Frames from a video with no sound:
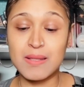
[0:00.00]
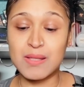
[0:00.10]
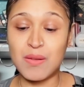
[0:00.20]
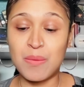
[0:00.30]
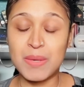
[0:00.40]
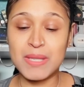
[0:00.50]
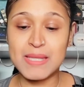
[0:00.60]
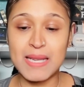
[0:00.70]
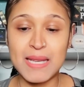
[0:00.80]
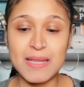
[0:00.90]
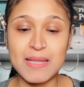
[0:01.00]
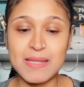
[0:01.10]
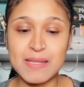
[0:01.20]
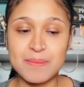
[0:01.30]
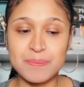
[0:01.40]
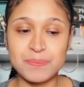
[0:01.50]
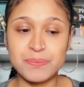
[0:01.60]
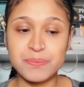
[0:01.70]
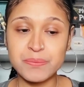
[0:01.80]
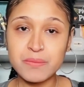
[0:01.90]
So I'm going to say this.
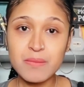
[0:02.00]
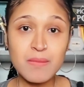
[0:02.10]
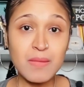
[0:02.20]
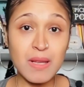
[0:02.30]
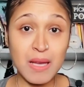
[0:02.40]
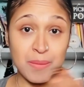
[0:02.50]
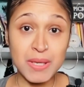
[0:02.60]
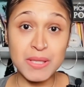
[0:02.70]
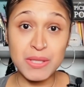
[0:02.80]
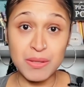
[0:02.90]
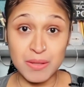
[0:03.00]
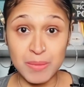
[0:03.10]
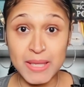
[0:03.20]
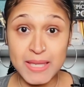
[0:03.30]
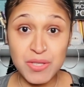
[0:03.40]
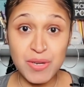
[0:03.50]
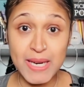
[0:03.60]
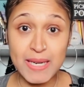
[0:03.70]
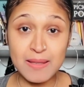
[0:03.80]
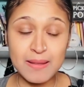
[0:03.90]
I'm going to do the money
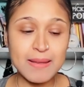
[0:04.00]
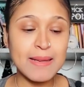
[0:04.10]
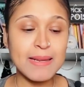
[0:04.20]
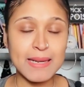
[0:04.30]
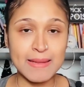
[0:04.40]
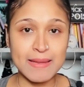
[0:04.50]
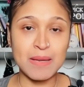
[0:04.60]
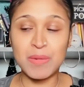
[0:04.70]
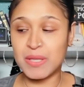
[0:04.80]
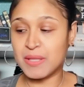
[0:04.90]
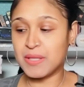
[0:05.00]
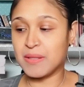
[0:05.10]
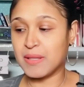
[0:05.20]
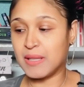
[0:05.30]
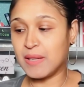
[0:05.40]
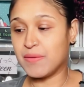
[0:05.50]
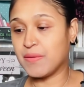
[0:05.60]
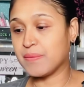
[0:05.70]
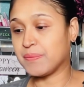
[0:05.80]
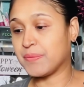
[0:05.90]
train. And then I'm going to do the
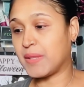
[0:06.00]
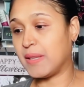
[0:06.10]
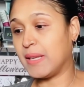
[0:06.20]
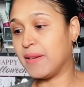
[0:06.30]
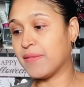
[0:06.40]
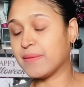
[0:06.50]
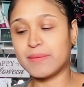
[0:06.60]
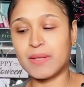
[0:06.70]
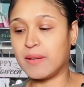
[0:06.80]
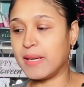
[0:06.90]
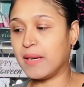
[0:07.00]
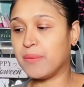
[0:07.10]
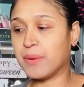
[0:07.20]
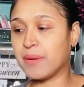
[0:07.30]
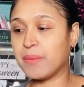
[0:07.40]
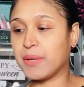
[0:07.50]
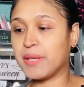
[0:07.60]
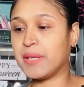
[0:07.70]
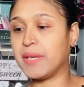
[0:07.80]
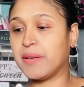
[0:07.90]
love. Oh yeah, we're
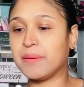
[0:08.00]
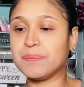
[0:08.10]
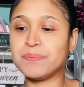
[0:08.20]
good here.